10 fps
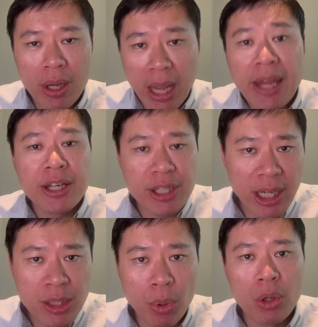And as a
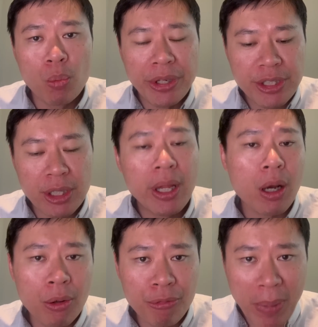last point, when there's a lack
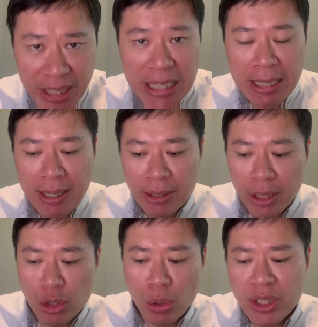of money,
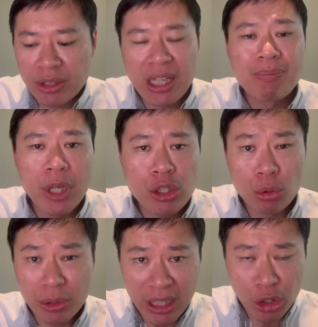there's always a temptation
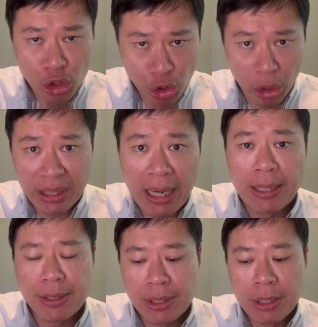to take
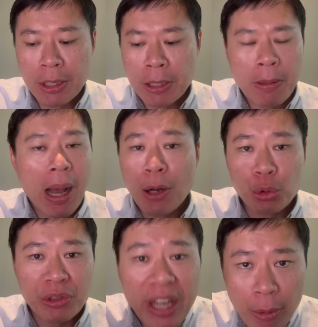shortcuts, how
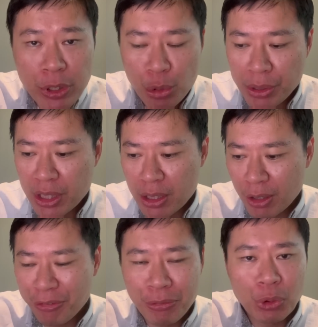to get rich quickly, a
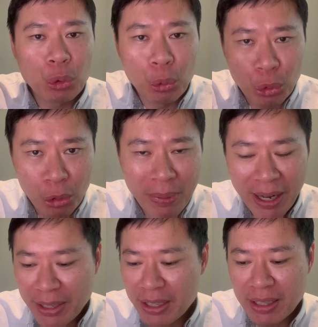lot of toto
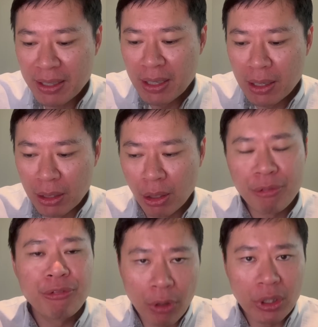buying, a lot
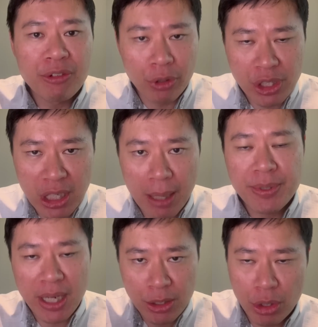of falling for
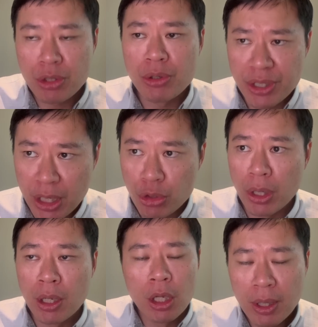scams, etc,
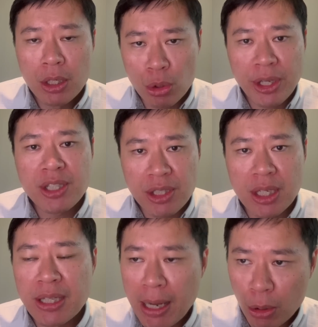etc. So that's the
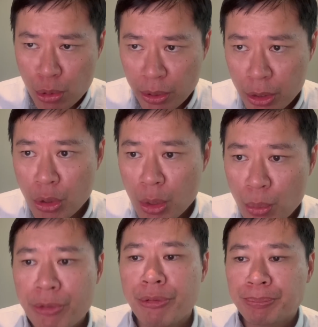thing that I also agree
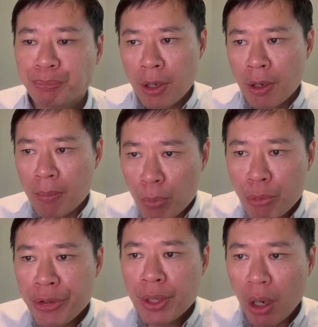with.
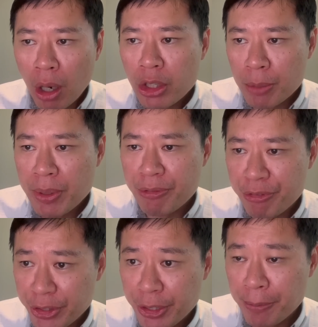Moving on a bit
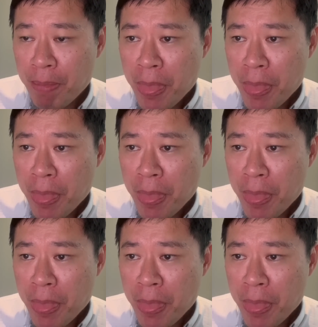further,